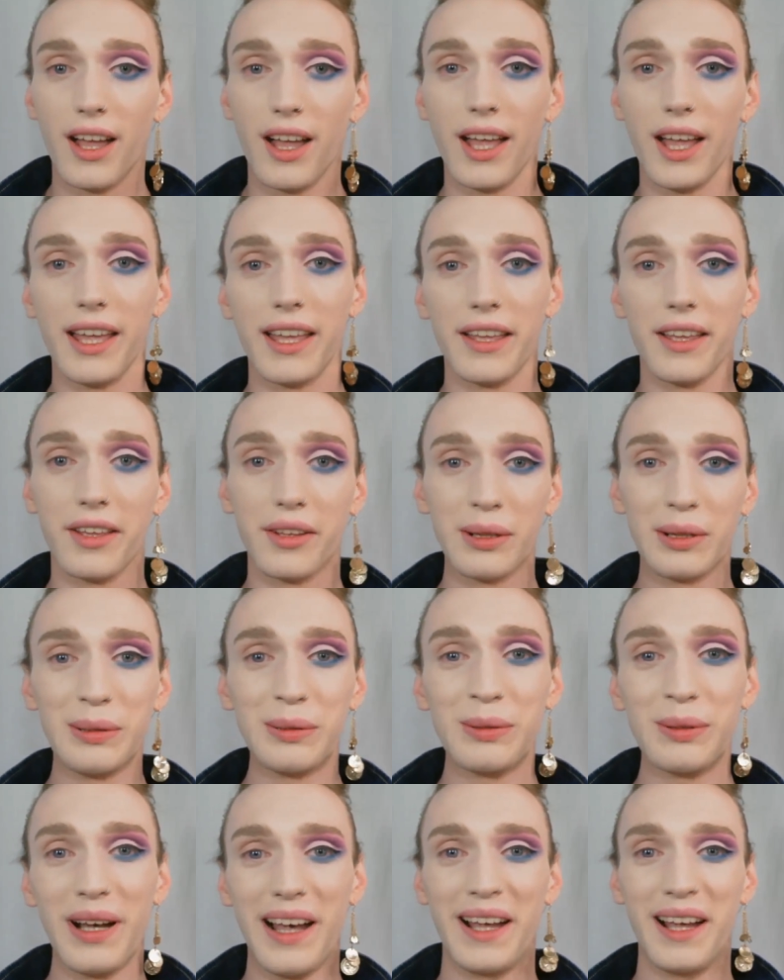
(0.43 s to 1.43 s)

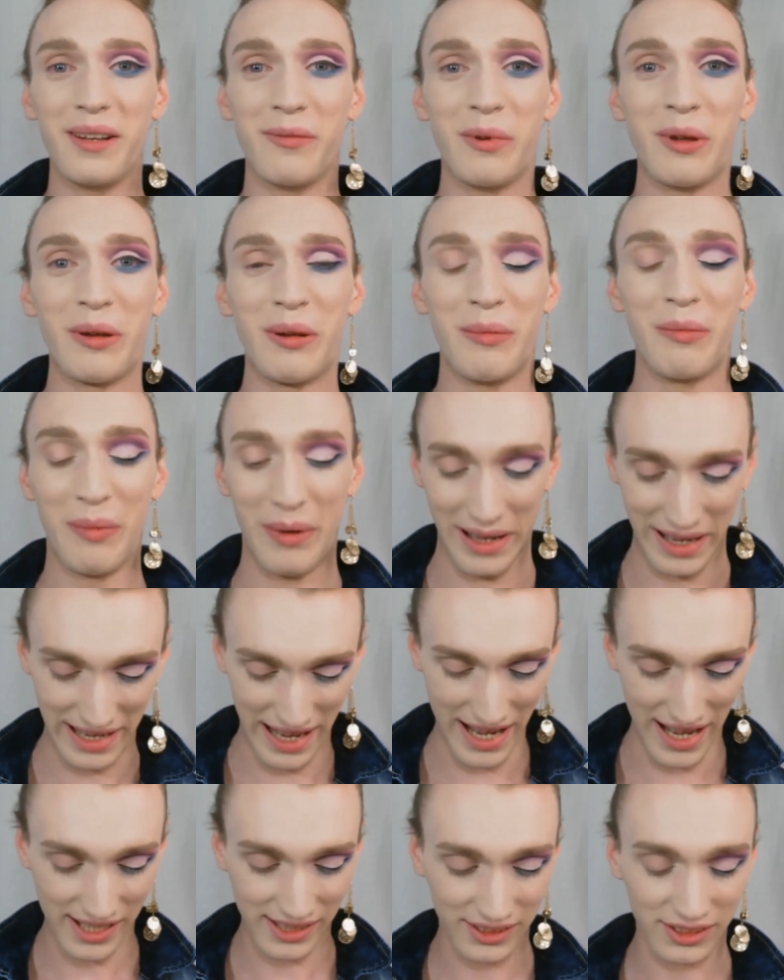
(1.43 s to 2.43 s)
Hello and welcome back,
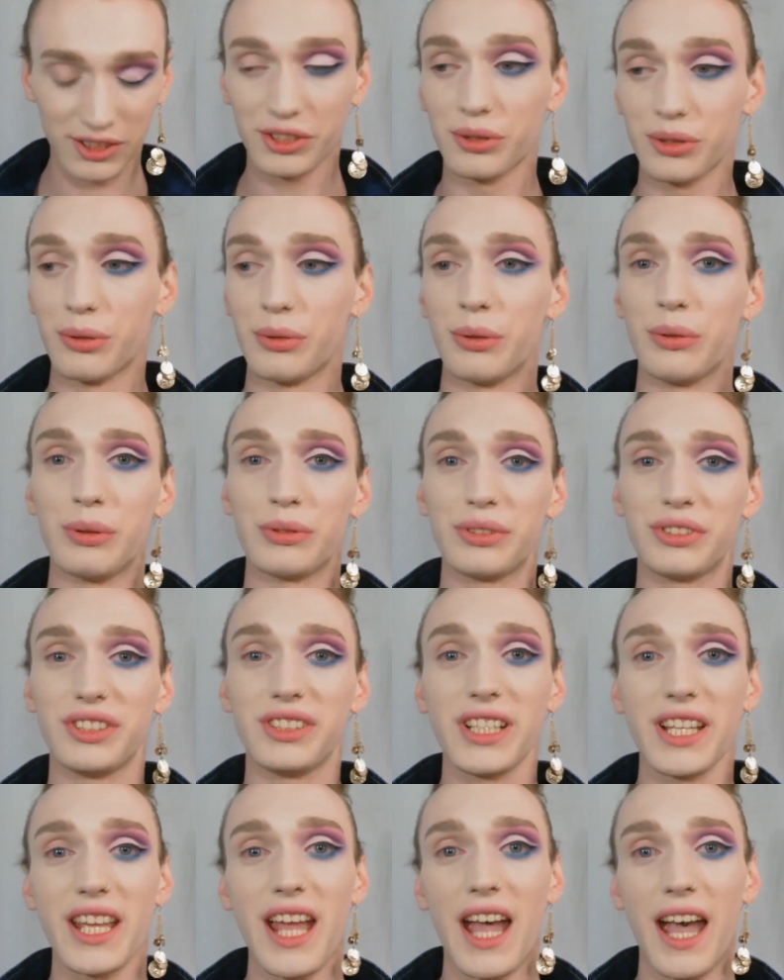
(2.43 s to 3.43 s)
guys. So
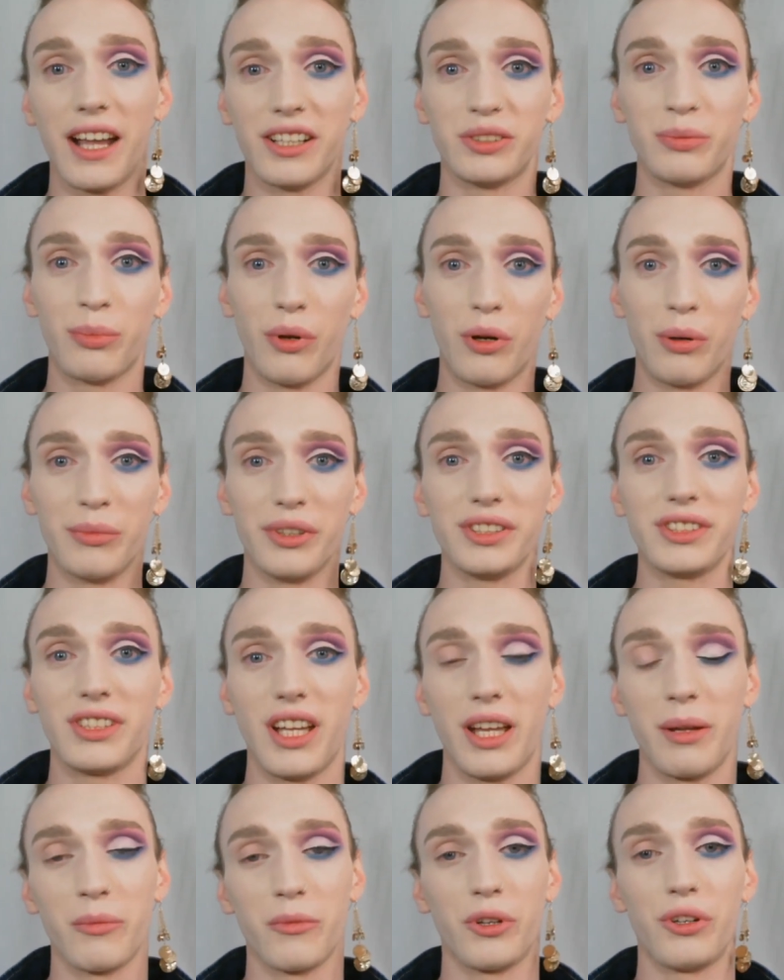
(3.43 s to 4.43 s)
today, as promised,
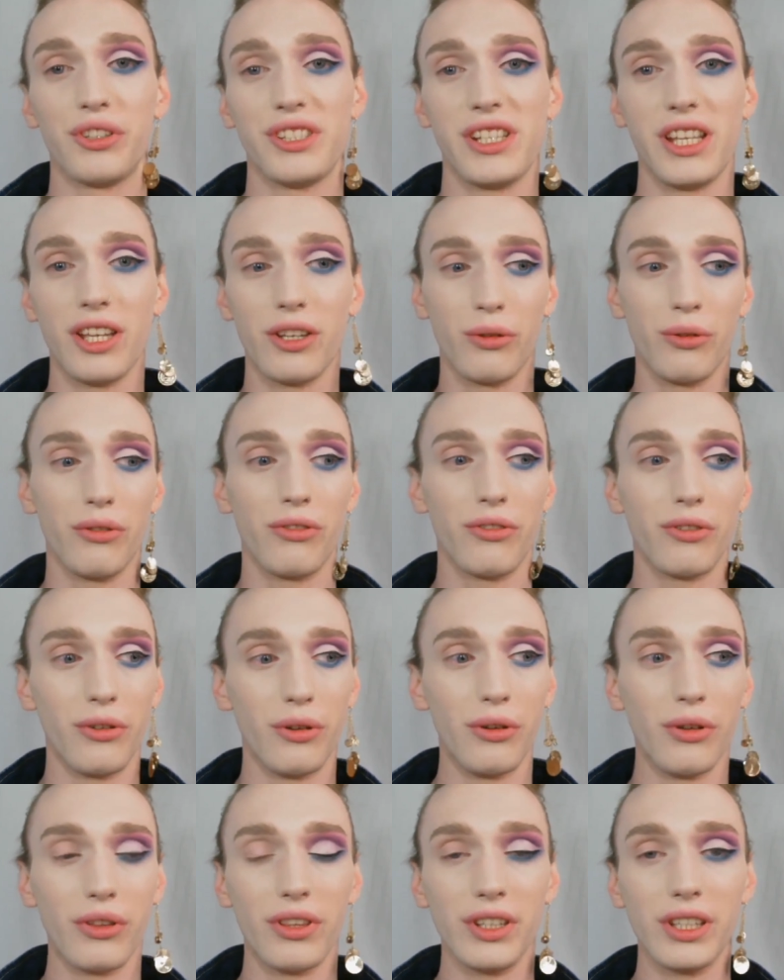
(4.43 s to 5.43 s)
I'm going to take you
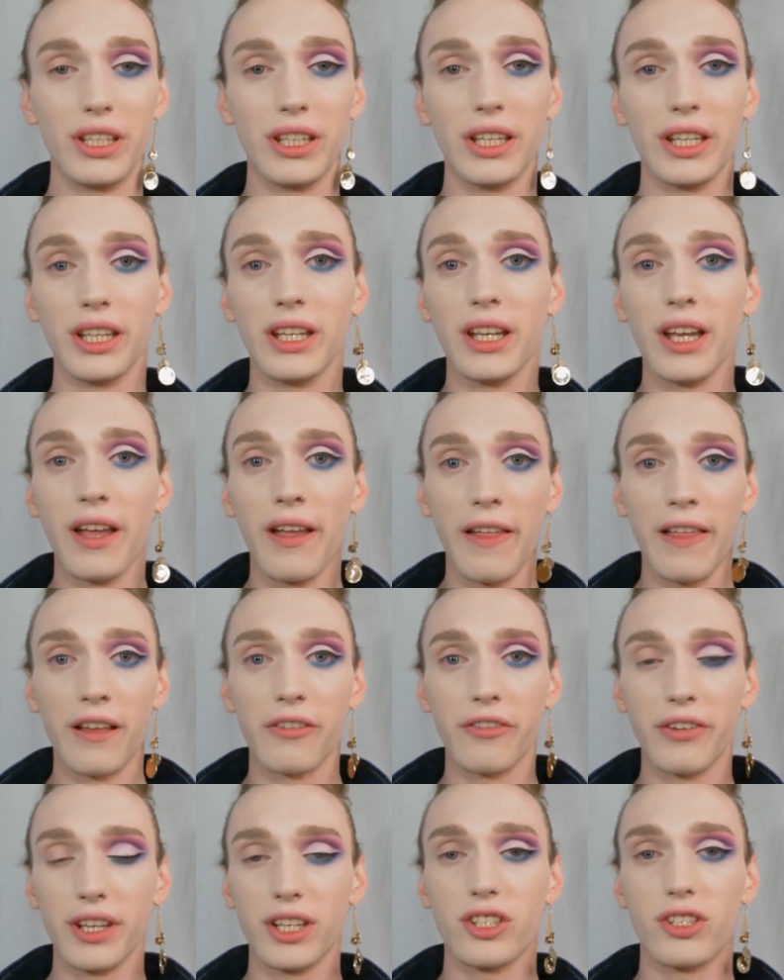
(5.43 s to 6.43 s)
through the
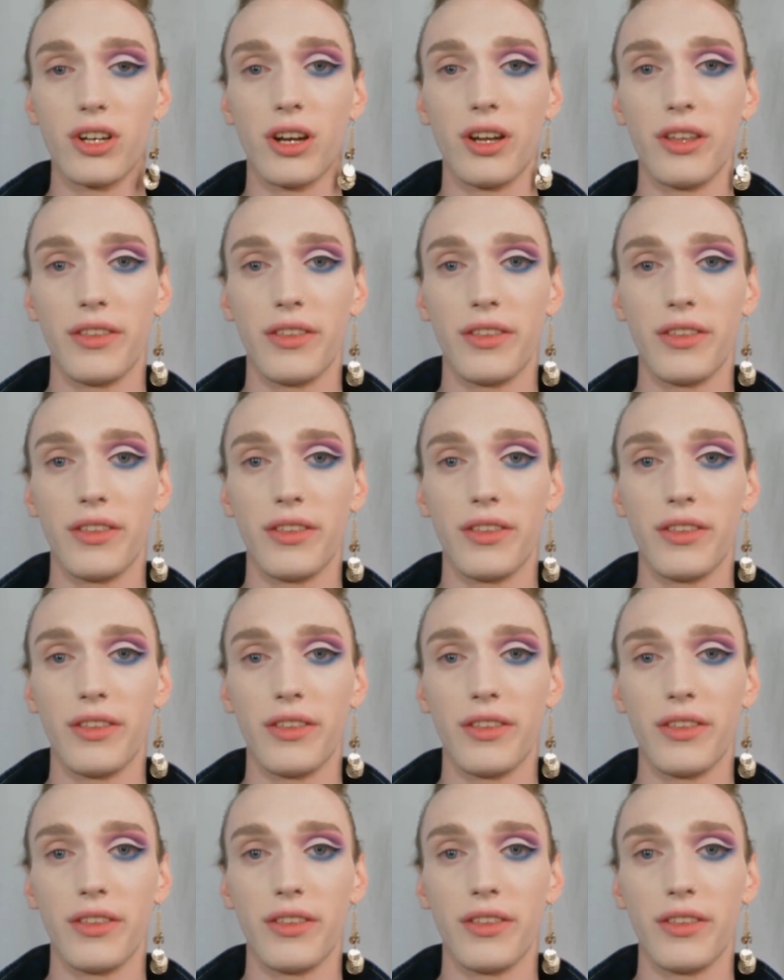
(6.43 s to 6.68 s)
face chart